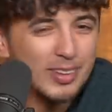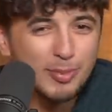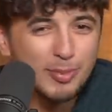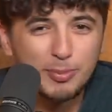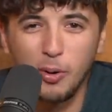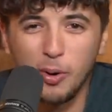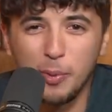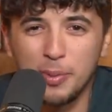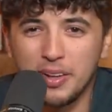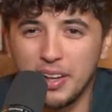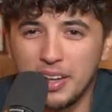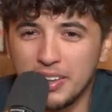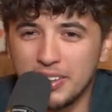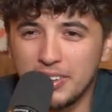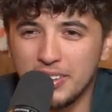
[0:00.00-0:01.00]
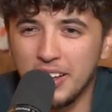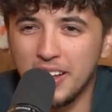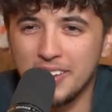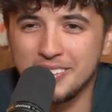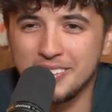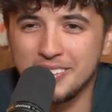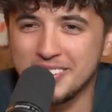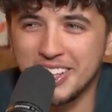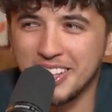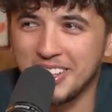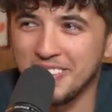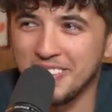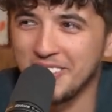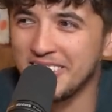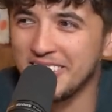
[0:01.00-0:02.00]
Bro would be like, "Nah, this is chilly,
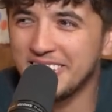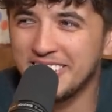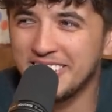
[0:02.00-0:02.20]
man."